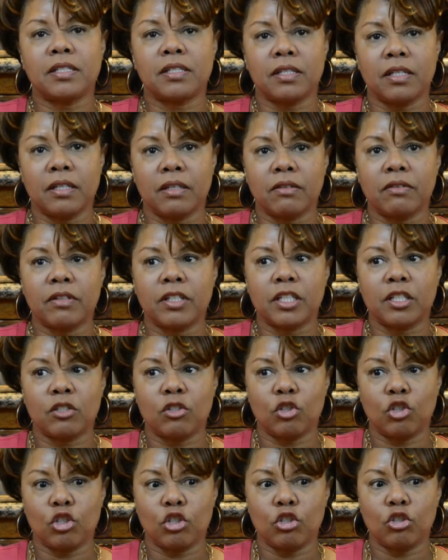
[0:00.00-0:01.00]
is entered
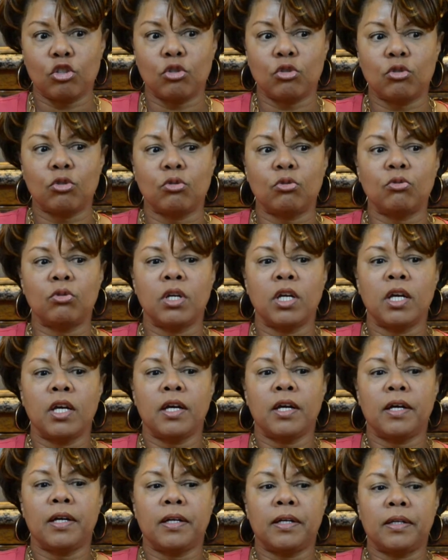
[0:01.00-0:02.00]
into
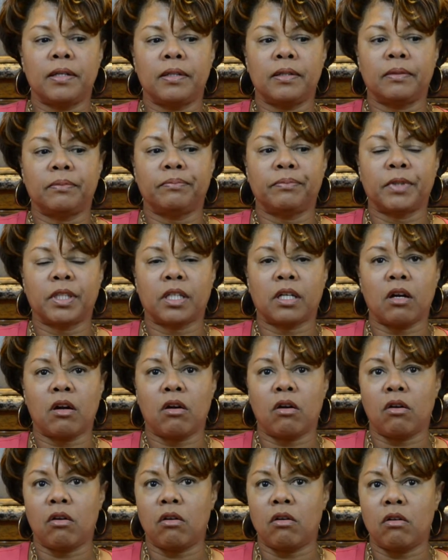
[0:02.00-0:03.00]
the
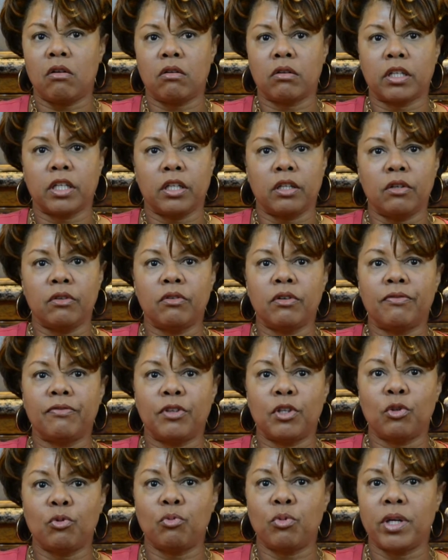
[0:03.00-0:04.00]
call queue, if
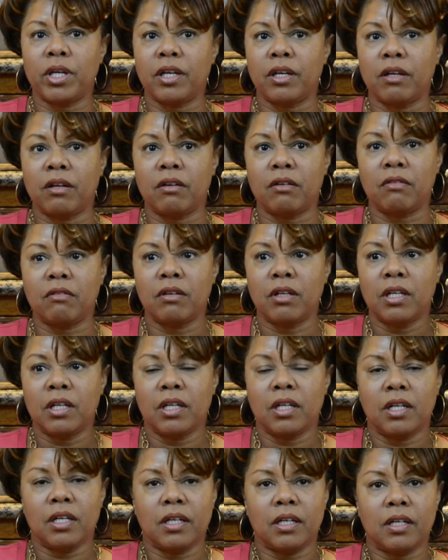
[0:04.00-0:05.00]
you will,
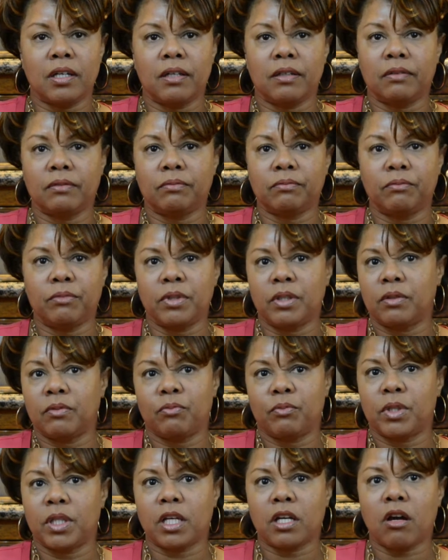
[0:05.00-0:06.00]

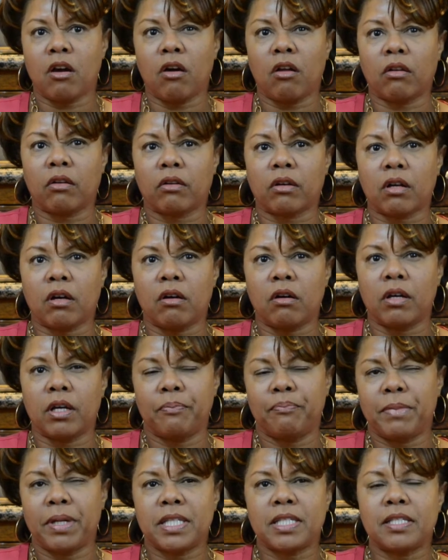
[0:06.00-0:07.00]
when the caller
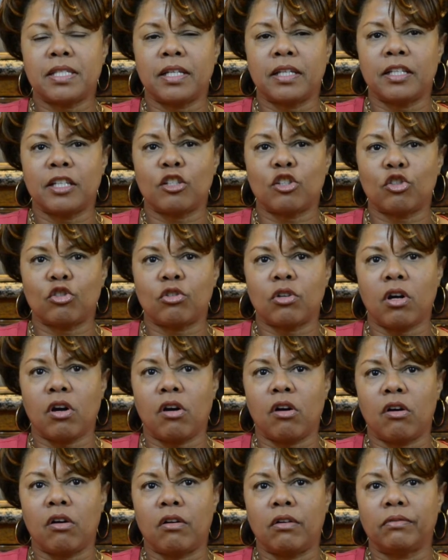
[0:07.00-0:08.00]
makes the initial
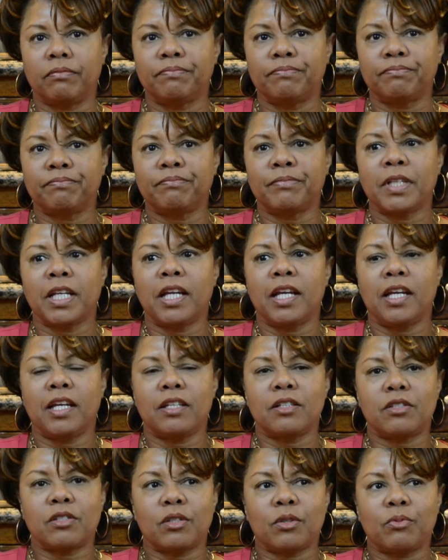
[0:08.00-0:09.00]
call.
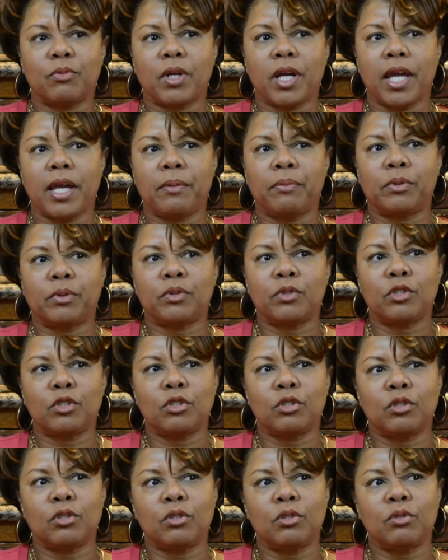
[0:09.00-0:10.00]
And so we're able
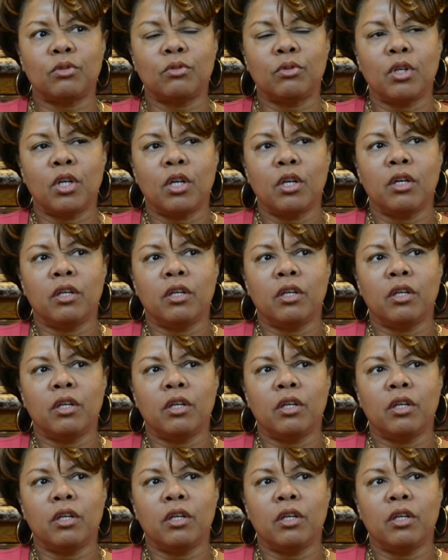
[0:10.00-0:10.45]
to,